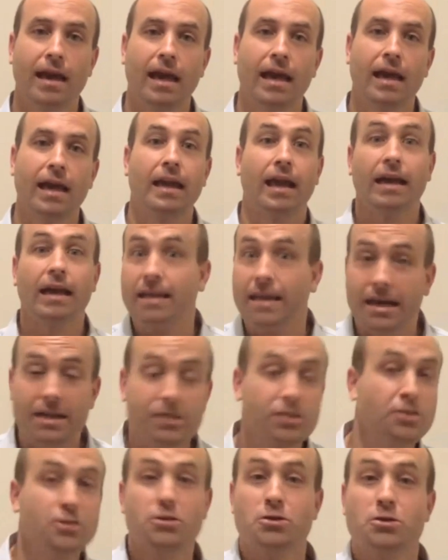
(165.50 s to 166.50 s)
And I
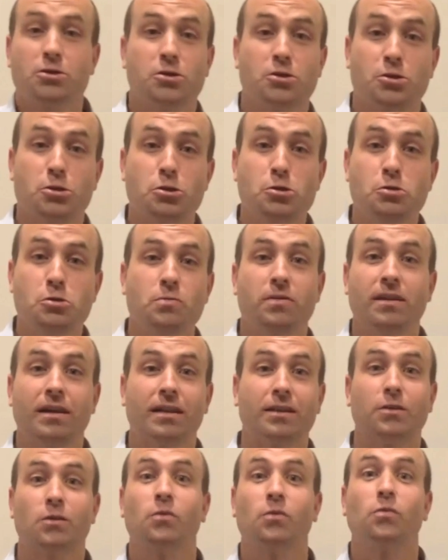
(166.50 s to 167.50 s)
guess it's assumed
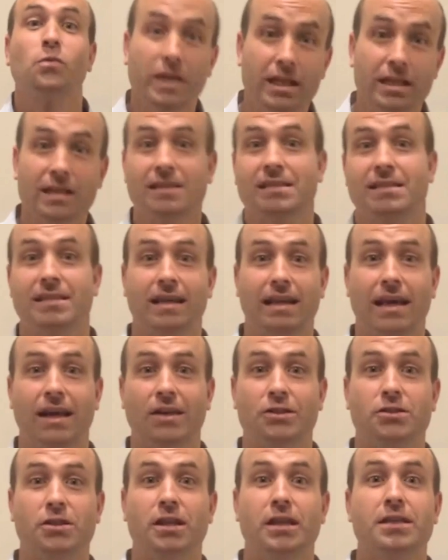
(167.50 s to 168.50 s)
that the real estate
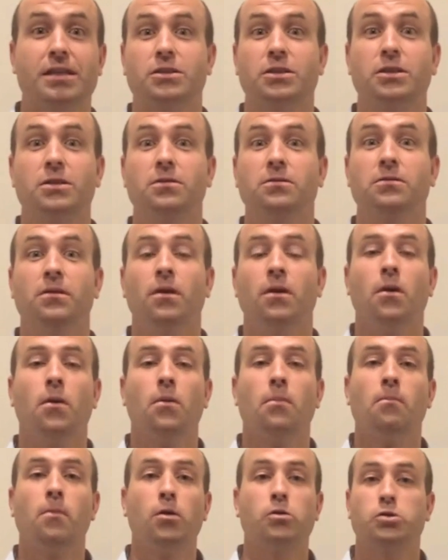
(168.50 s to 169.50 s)
agent is the
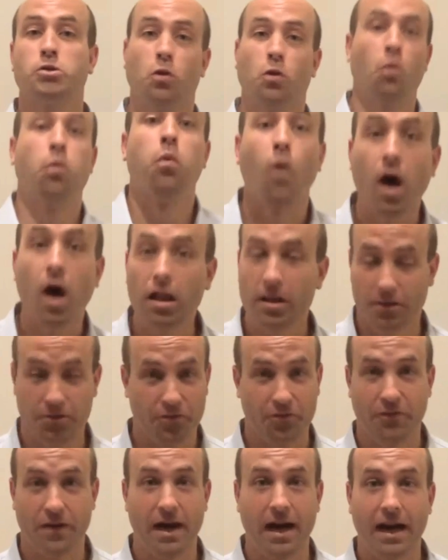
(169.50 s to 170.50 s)
most
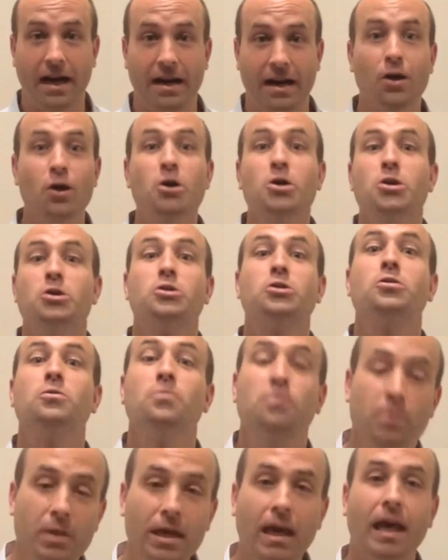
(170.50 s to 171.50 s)
qualified
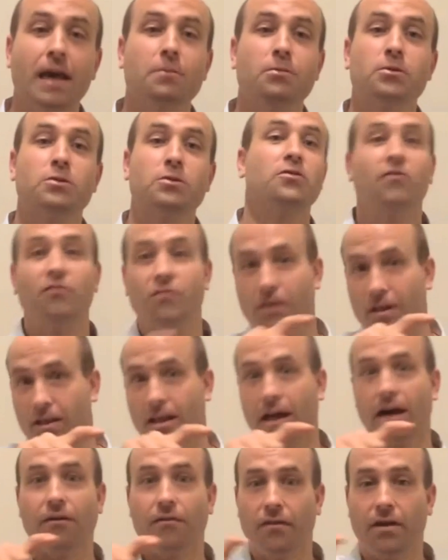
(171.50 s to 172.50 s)
to be able to
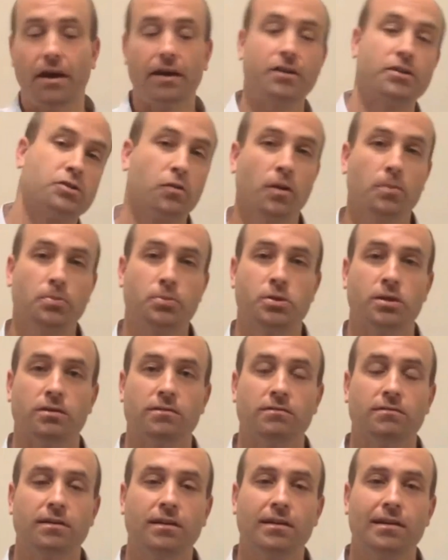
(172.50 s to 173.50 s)
fill out that
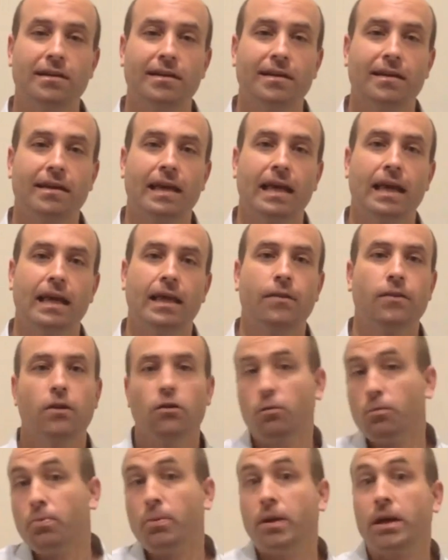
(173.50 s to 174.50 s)
description. And the
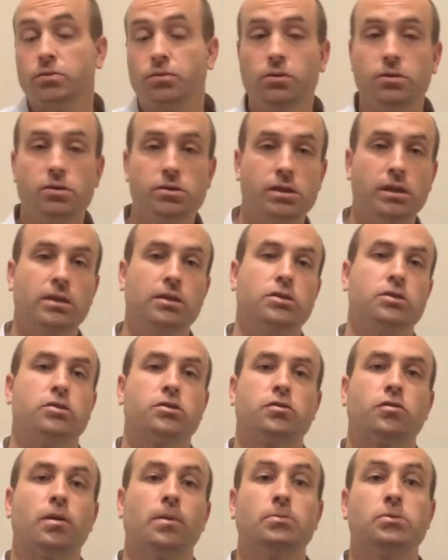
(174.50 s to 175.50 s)
other place where you see these
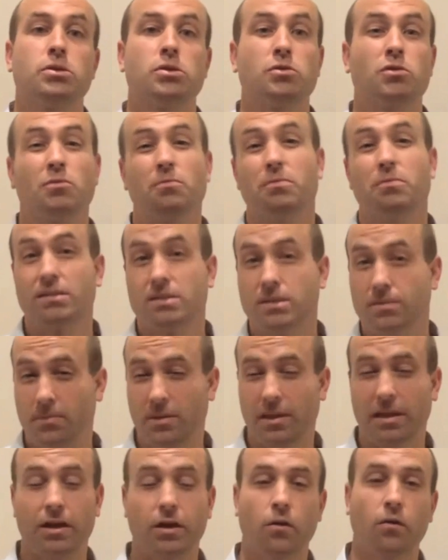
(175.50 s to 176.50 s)
descriptions would be on
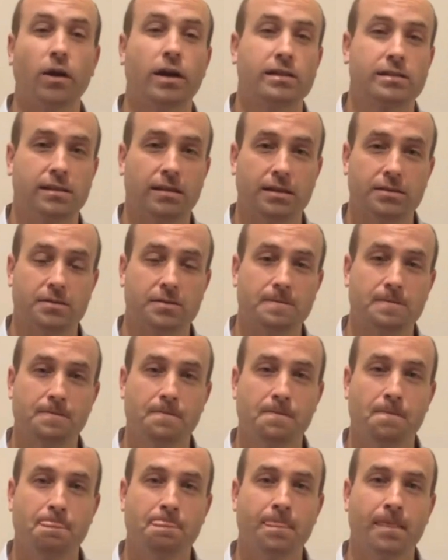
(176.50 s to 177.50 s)
something like Craigslist.
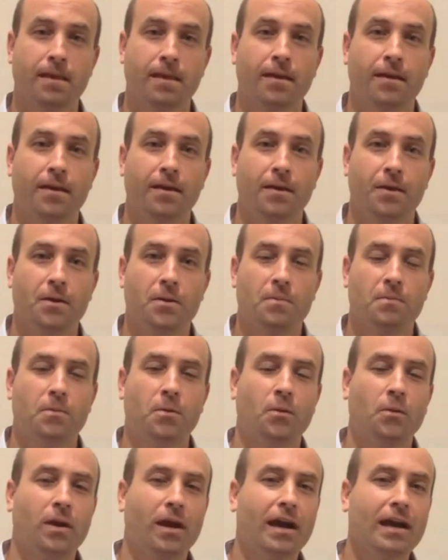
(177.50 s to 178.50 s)

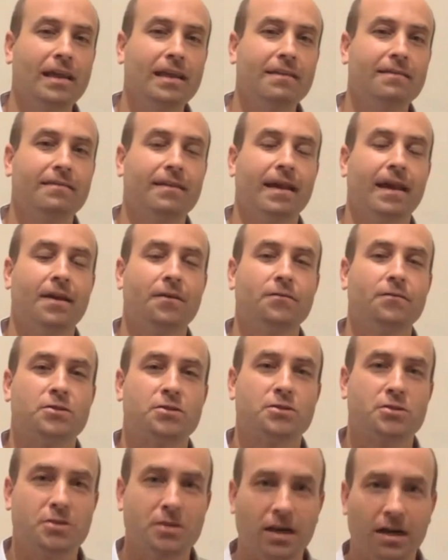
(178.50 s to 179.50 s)
But what I have
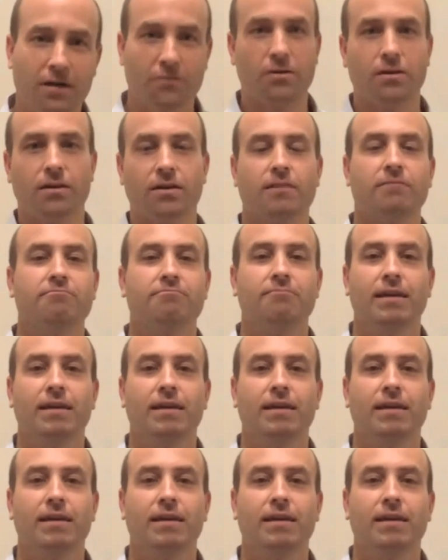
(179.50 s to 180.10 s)
discovered